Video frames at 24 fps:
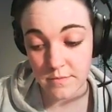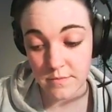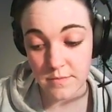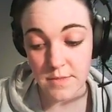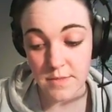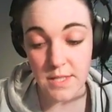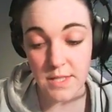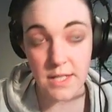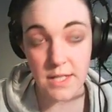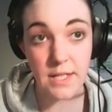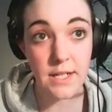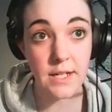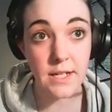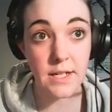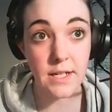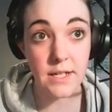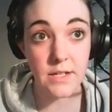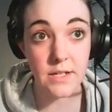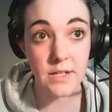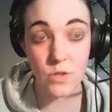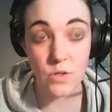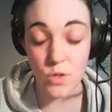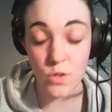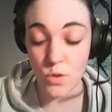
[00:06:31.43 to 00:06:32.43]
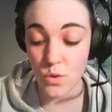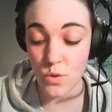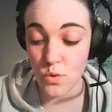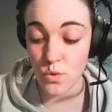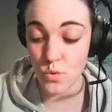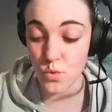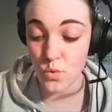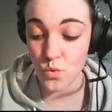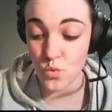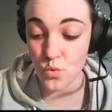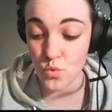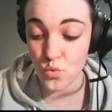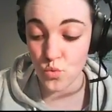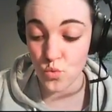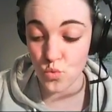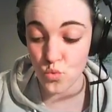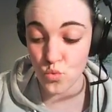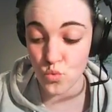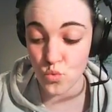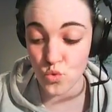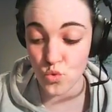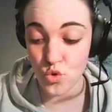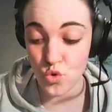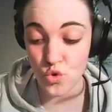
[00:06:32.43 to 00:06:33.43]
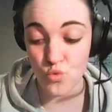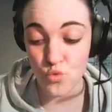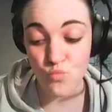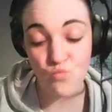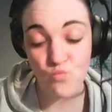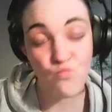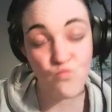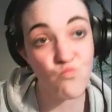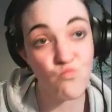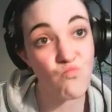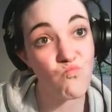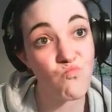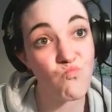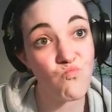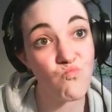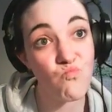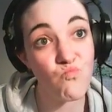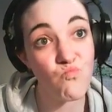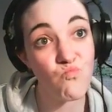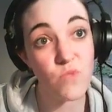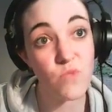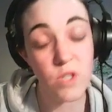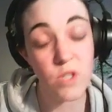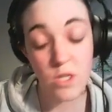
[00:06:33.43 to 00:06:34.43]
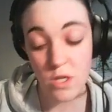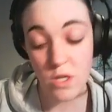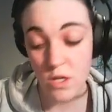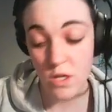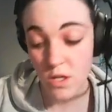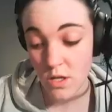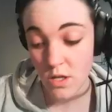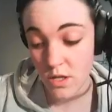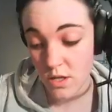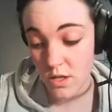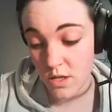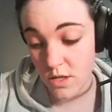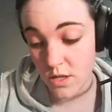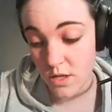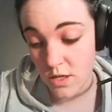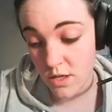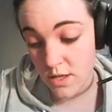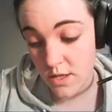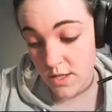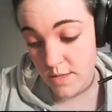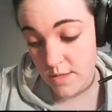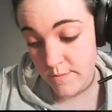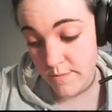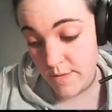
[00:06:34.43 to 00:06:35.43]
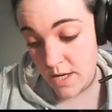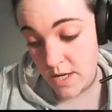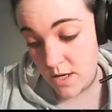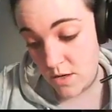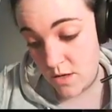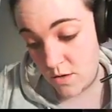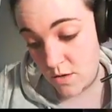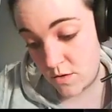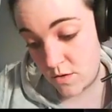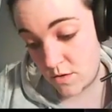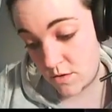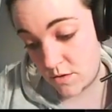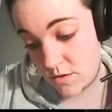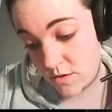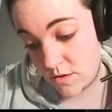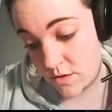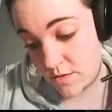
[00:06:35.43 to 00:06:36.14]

And his nose. And his mouth.